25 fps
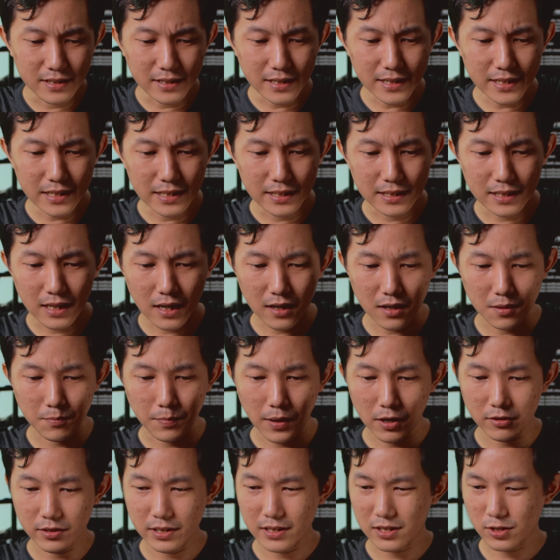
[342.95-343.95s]
really lug
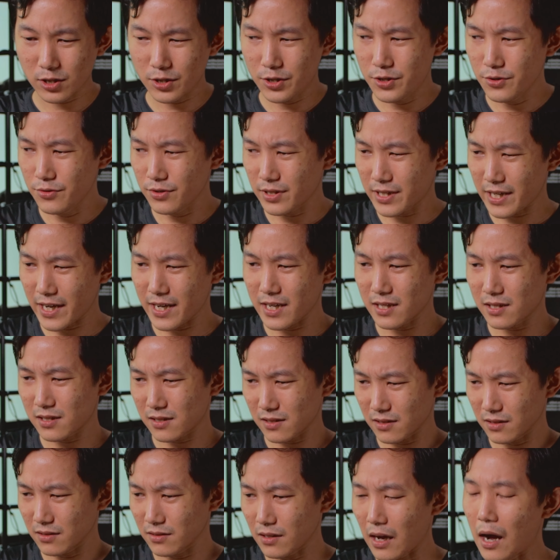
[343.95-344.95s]
about this huge
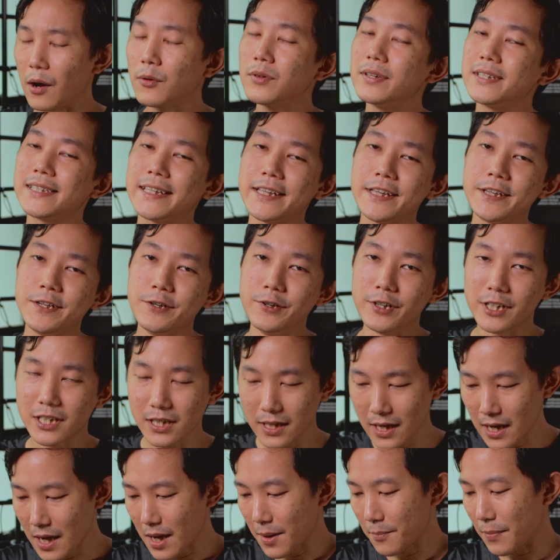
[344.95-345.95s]
ass, I wouldn't say huge,